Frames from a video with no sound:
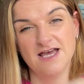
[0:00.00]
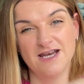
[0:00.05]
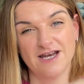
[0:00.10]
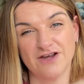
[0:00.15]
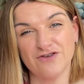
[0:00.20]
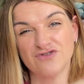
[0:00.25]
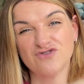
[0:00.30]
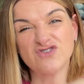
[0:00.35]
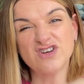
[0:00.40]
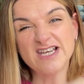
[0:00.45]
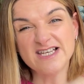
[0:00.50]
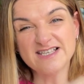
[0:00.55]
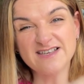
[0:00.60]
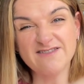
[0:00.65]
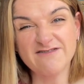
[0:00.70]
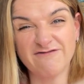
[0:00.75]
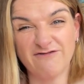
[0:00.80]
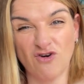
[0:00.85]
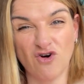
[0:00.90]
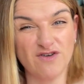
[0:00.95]
Now, the
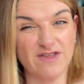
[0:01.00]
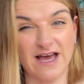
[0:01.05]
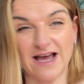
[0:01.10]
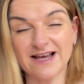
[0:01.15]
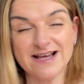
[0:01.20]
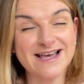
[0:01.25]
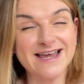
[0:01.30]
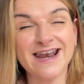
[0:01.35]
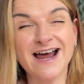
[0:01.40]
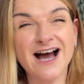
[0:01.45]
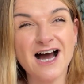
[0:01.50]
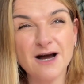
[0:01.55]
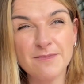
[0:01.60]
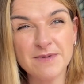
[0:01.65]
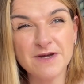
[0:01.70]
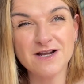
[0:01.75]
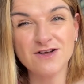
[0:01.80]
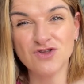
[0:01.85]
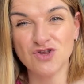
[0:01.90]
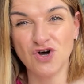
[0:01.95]
reason for that, it can
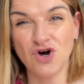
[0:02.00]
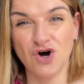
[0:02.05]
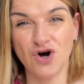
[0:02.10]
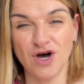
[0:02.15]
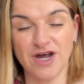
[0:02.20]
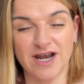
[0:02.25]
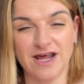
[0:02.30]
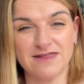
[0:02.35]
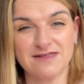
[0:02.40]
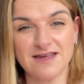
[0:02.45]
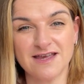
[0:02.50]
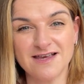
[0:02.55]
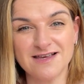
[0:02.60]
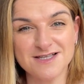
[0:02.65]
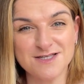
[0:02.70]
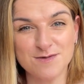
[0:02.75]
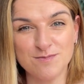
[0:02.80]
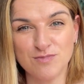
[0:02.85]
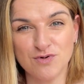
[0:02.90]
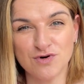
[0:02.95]
happen a lot, and I think
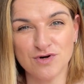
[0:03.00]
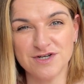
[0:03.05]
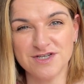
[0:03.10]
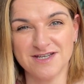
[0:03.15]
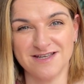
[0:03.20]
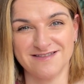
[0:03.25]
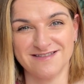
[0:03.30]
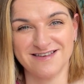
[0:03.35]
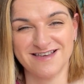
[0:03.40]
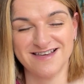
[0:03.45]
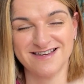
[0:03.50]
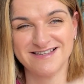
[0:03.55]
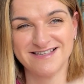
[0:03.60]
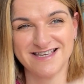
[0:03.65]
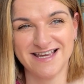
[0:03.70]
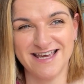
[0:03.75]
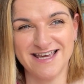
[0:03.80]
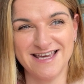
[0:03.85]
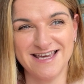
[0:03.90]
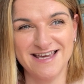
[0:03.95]
it's important that you
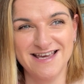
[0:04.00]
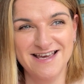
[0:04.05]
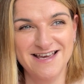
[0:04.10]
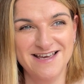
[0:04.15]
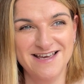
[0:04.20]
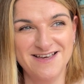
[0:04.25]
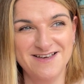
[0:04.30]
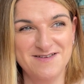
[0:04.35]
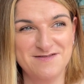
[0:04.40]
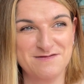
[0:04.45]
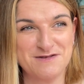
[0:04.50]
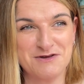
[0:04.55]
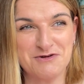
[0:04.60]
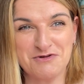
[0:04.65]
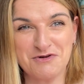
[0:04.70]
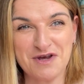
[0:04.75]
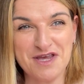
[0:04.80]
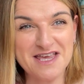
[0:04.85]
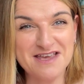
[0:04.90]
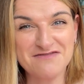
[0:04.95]
say,
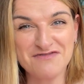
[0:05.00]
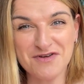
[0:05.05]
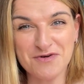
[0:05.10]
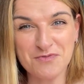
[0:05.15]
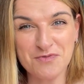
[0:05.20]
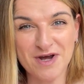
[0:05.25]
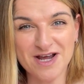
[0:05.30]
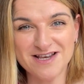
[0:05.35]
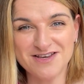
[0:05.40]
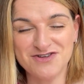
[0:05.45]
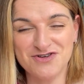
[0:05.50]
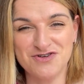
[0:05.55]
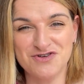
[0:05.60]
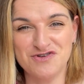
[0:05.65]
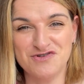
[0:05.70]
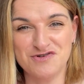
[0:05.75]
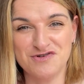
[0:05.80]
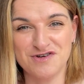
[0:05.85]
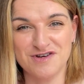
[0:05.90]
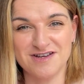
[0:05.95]
even when
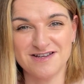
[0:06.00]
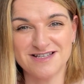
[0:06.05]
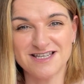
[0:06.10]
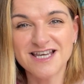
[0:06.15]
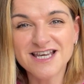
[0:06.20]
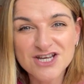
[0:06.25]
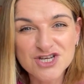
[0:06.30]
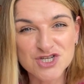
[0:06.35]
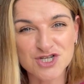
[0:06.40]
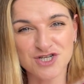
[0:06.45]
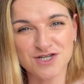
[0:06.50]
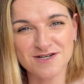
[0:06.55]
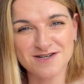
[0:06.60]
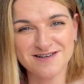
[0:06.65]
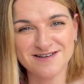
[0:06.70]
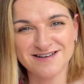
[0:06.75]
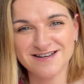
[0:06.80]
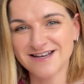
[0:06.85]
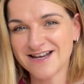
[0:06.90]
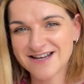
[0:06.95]
you teach
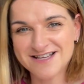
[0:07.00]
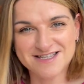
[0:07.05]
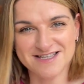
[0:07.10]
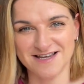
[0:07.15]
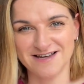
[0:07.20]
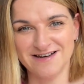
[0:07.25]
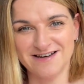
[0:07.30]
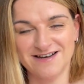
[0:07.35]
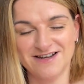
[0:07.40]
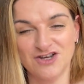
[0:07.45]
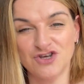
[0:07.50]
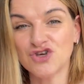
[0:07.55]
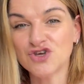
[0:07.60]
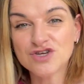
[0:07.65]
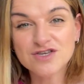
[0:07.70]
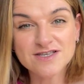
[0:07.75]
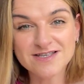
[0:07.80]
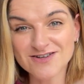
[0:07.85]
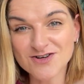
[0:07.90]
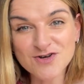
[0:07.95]
knitting, you
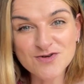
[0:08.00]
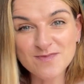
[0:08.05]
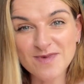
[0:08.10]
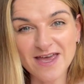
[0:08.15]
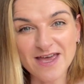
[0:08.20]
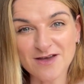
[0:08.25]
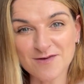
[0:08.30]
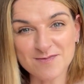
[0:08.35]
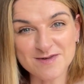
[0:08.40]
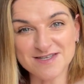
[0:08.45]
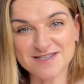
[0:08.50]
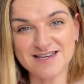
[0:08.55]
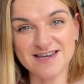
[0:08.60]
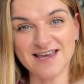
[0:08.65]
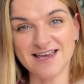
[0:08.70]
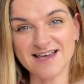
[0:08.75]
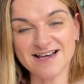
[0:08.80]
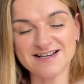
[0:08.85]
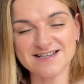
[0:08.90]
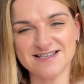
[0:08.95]
still make
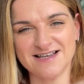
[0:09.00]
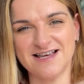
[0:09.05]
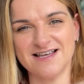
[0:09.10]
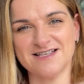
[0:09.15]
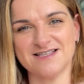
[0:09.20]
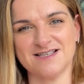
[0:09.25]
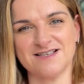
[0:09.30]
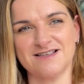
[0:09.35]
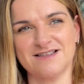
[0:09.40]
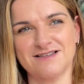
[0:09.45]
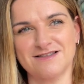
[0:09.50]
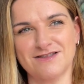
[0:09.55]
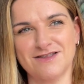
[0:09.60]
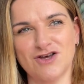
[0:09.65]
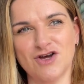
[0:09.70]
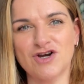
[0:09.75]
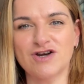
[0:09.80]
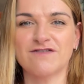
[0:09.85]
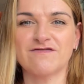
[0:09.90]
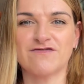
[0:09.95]
mistakes. It's
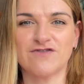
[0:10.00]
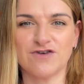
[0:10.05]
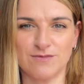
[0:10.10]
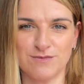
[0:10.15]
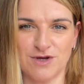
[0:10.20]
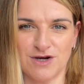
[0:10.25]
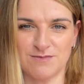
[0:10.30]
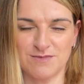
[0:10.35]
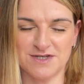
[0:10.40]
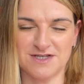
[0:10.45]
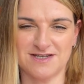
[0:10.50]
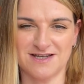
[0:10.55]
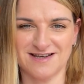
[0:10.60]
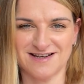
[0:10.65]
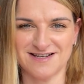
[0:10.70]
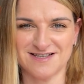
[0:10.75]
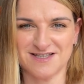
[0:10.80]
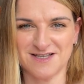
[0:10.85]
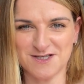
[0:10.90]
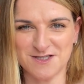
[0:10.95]
learning from your
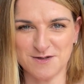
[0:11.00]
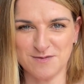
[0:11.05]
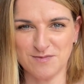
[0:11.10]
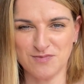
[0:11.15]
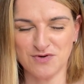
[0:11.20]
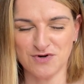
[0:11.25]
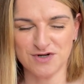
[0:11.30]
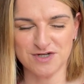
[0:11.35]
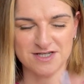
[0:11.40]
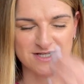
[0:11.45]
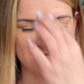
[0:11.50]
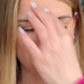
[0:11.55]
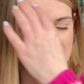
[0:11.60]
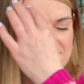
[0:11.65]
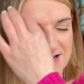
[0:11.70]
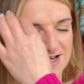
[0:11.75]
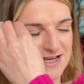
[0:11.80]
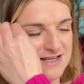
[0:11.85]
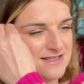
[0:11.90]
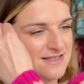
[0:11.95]
mistakes that's important, I
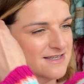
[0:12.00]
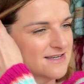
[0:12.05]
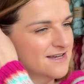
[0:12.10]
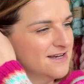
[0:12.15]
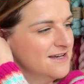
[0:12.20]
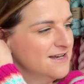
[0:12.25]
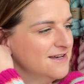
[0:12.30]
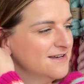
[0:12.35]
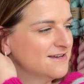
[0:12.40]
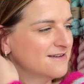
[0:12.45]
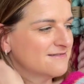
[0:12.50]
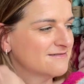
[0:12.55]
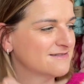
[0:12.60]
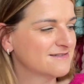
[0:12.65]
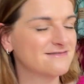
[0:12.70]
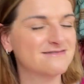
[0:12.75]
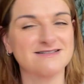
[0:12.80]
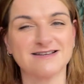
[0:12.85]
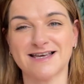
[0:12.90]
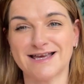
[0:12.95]
guess.
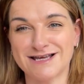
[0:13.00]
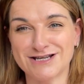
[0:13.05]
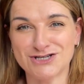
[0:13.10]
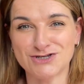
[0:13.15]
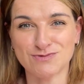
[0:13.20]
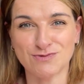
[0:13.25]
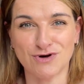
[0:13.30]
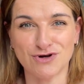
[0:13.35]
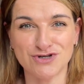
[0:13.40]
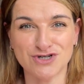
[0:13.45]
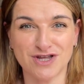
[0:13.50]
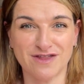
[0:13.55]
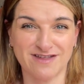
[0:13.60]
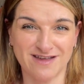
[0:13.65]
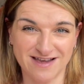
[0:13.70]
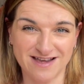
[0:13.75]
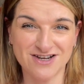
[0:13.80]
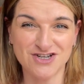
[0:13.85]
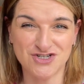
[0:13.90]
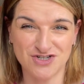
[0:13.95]
Doing a gauge swatch, I
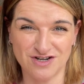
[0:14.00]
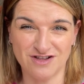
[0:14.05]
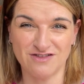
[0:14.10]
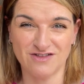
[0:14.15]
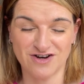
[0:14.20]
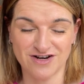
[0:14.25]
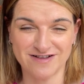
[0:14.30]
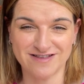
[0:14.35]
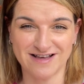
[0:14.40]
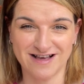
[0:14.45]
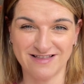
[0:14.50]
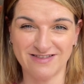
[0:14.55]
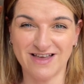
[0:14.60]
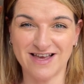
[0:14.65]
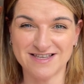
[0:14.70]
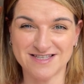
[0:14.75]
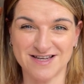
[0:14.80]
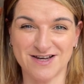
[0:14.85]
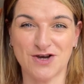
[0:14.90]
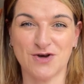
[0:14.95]
think I should have learned that
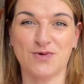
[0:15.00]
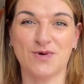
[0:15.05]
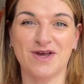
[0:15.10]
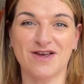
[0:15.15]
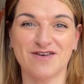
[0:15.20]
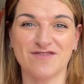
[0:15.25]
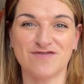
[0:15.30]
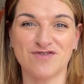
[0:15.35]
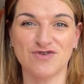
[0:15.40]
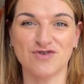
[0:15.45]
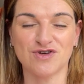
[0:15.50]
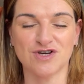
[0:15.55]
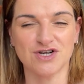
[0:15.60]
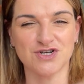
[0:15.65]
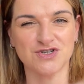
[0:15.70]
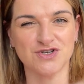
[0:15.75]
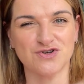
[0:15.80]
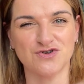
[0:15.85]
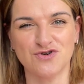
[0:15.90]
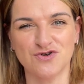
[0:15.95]
lesson quite a few
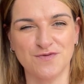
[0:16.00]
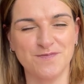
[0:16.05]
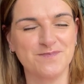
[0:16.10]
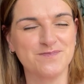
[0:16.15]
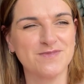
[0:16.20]
years ago.